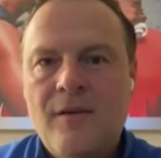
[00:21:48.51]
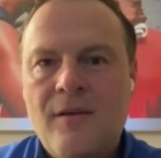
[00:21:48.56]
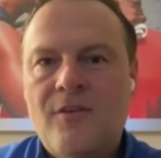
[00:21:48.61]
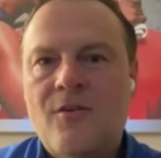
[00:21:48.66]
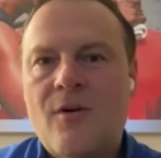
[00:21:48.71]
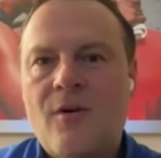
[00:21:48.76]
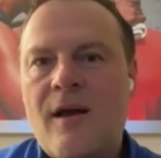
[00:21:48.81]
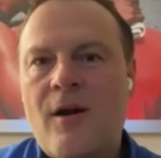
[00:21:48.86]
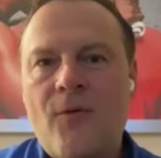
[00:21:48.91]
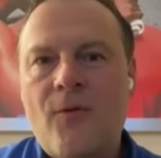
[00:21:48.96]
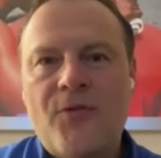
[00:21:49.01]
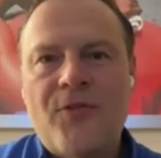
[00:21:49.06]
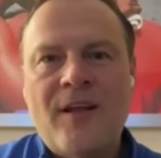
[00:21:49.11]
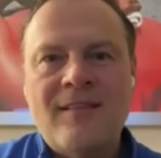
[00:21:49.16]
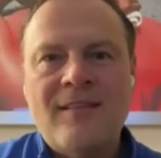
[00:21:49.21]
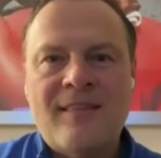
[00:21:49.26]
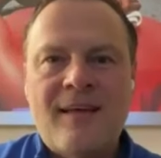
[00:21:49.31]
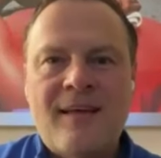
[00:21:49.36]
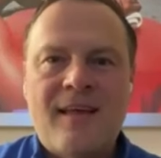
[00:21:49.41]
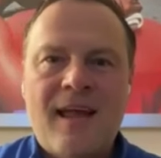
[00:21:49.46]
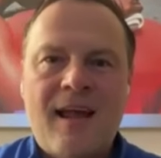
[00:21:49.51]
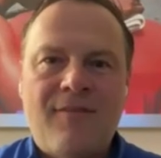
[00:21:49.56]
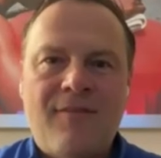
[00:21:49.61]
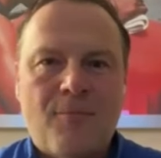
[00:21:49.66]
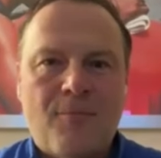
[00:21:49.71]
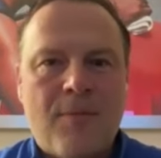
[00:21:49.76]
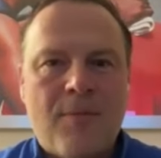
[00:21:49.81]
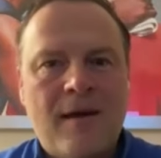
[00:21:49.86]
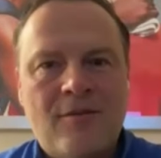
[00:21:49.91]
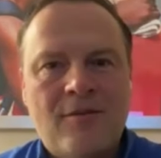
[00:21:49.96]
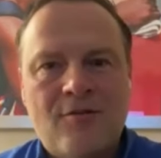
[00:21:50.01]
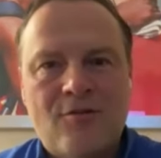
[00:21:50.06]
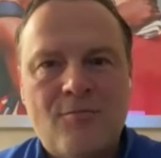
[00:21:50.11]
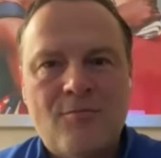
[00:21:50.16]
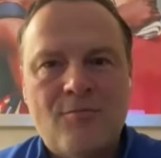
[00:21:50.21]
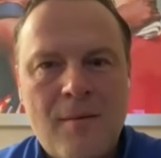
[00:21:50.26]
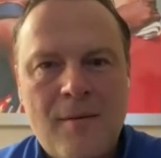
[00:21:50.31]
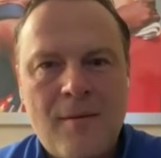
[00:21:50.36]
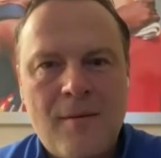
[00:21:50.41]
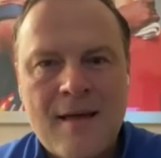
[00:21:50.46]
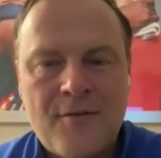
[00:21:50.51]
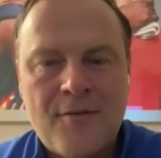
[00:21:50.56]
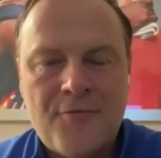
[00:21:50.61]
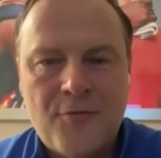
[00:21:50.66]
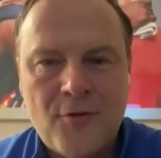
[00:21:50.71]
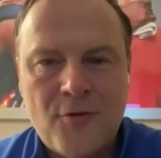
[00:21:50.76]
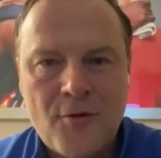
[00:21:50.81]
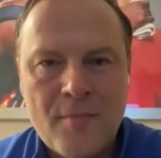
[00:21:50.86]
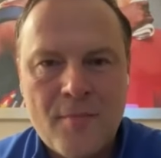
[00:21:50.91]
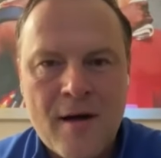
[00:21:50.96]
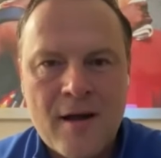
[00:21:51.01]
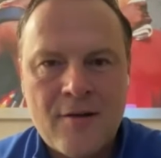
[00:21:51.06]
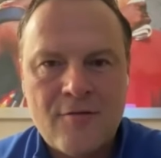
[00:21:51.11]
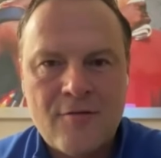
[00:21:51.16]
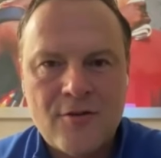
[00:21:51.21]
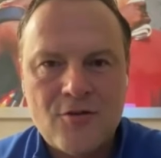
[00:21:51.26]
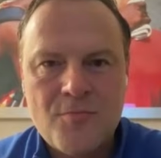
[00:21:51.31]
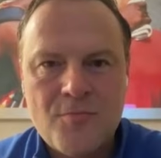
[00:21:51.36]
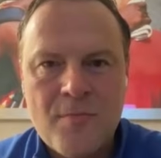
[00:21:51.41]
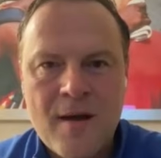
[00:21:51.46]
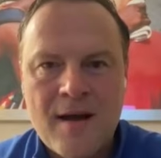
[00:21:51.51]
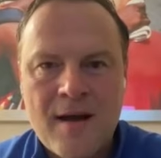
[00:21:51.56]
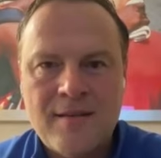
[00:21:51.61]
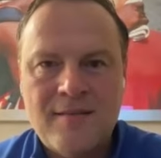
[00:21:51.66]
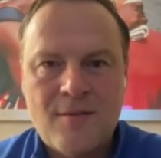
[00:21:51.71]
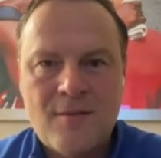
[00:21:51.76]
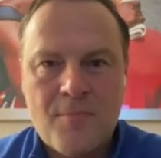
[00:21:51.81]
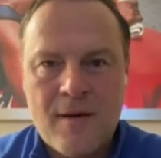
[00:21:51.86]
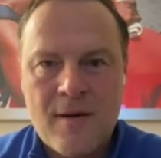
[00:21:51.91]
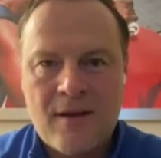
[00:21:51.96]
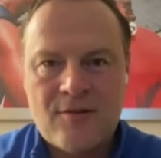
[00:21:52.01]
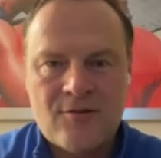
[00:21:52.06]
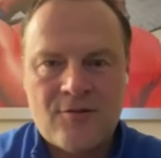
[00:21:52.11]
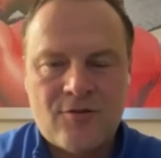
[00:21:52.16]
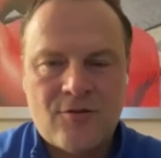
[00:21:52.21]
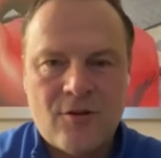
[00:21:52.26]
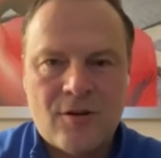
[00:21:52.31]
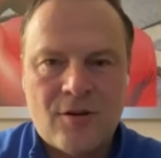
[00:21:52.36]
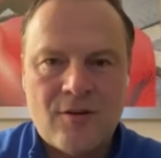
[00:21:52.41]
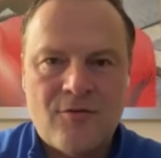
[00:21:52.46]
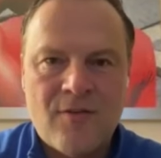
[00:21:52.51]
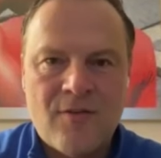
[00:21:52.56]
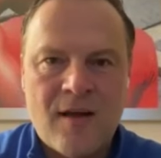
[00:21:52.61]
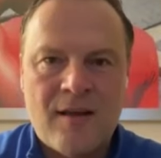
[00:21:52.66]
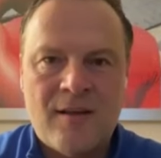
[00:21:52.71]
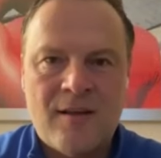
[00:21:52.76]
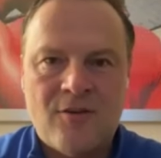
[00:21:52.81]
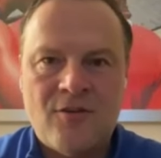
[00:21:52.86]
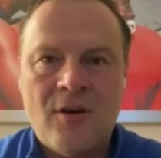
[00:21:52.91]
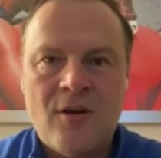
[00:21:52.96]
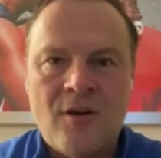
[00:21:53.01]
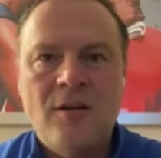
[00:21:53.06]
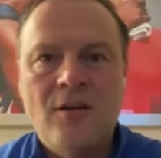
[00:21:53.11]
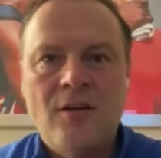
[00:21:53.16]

So I don't think they gave the Pacers maybe that full amount of respect. The Pacers took advantage.